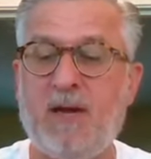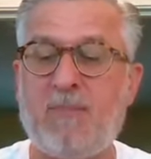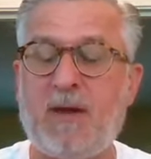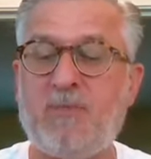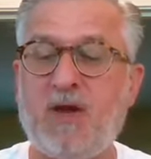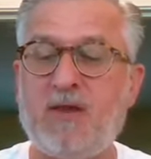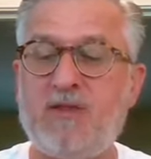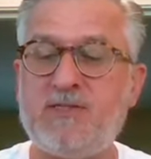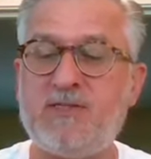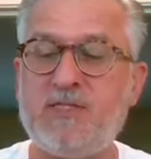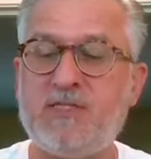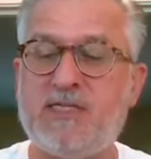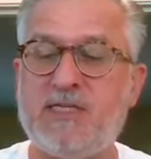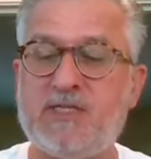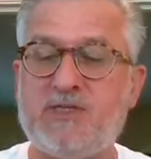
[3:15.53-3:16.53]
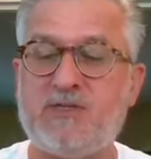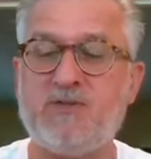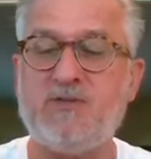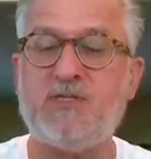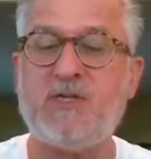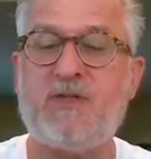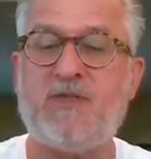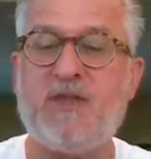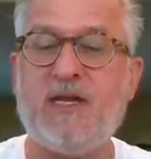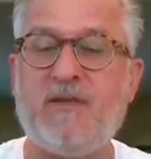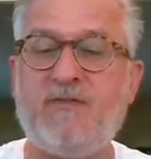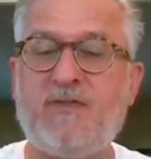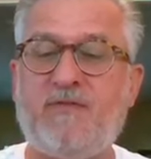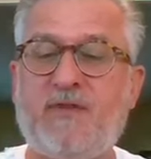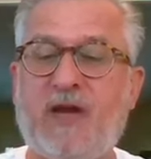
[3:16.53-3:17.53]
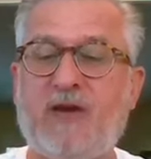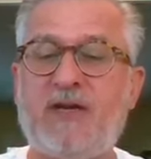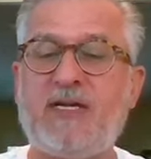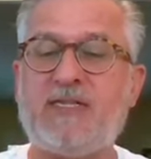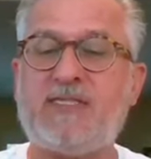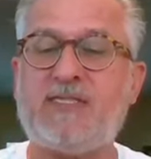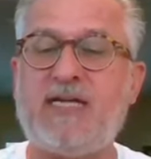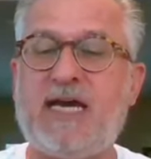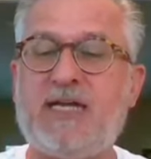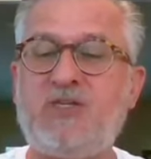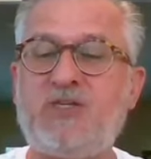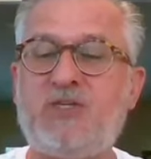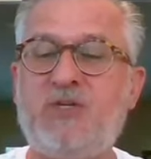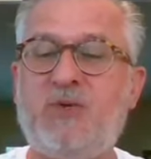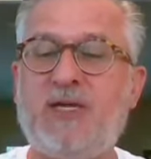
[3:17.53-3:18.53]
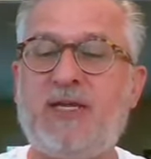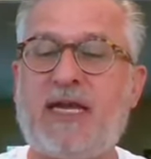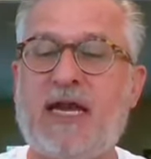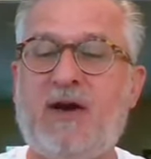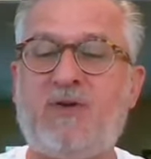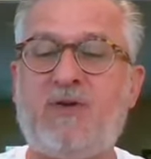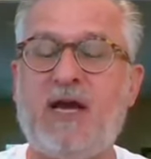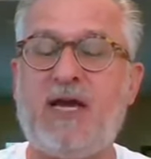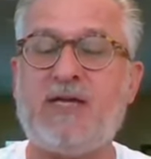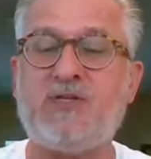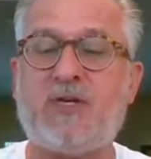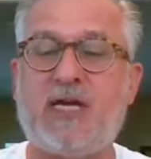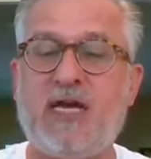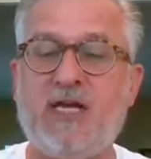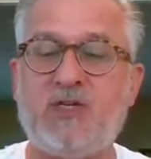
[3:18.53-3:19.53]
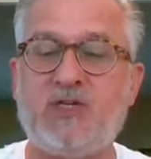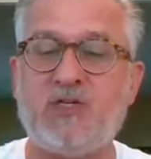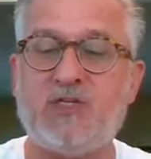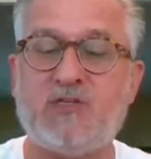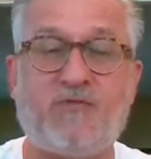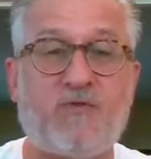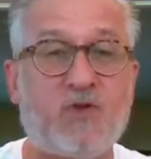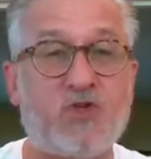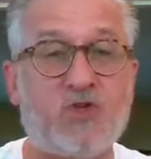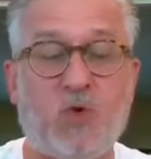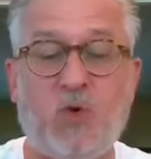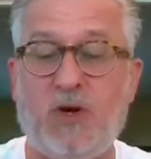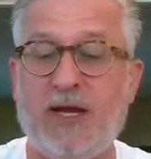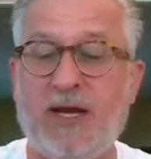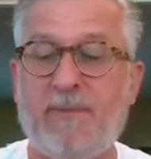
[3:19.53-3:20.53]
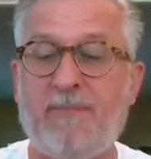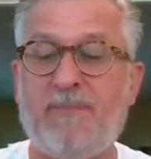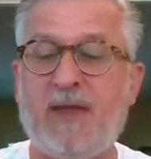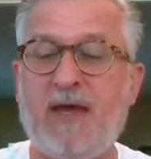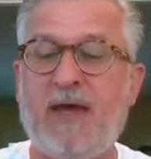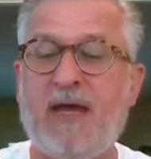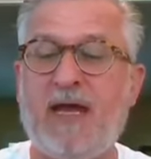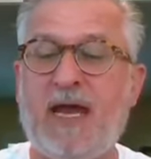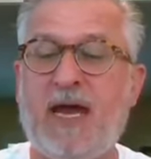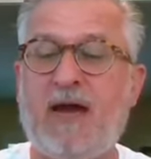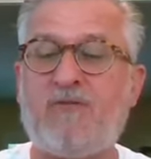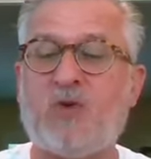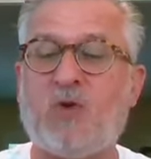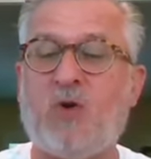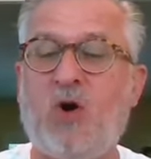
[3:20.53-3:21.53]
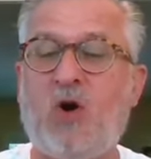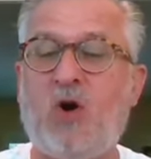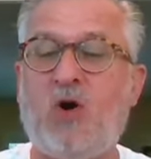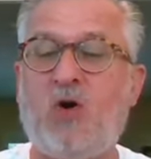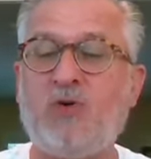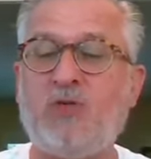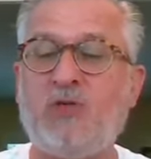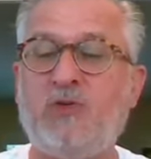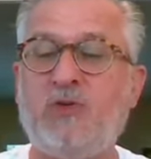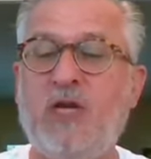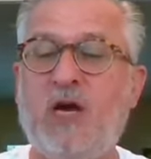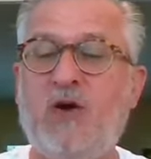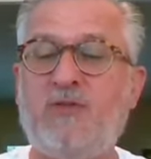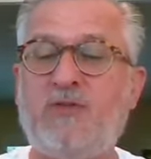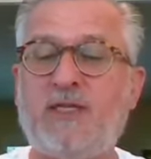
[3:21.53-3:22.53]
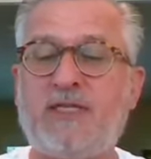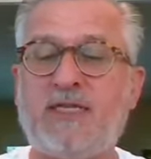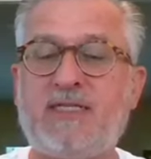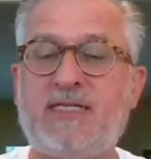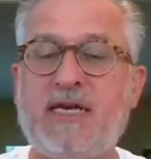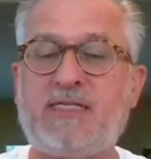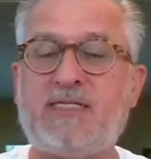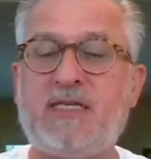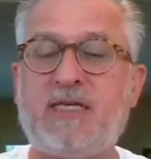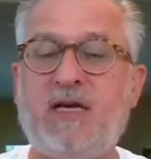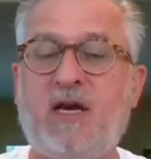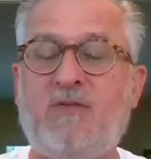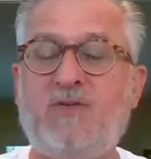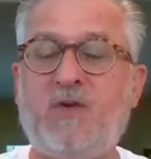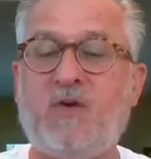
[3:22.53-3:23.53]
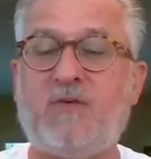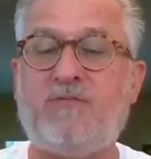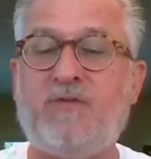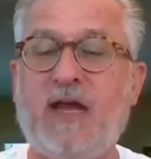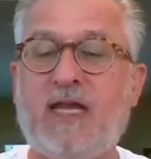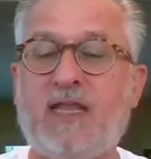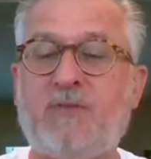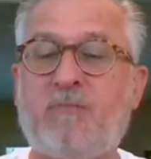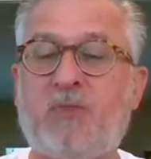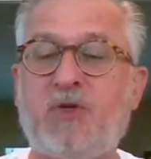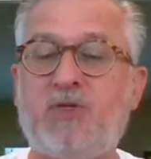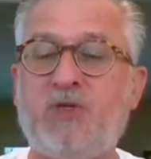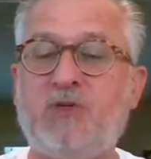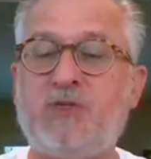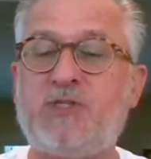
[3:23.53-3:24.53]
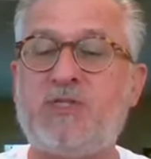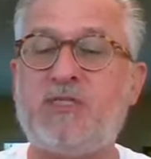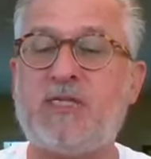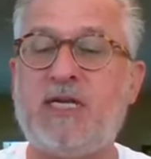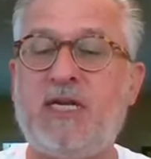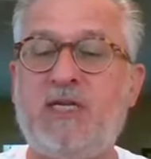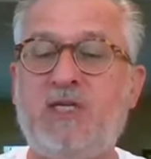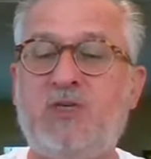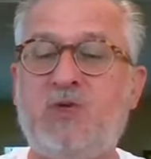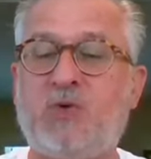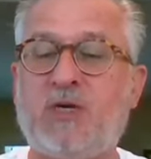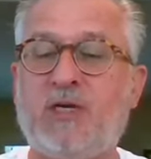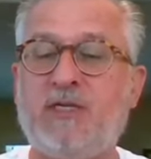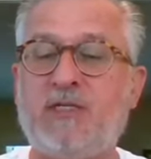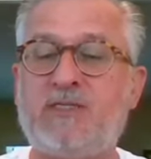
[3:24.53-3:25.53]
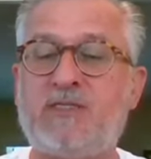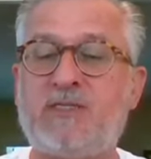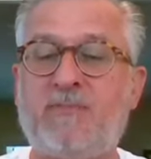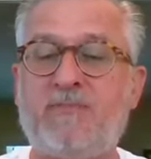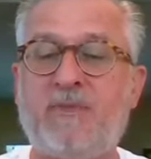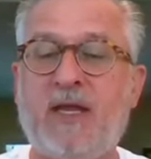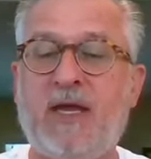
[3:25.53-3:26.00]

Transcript: My brothers and sisters, think of the various tests you encounter as occasions for joy. After all, you know that the testing of your faith produces endurance.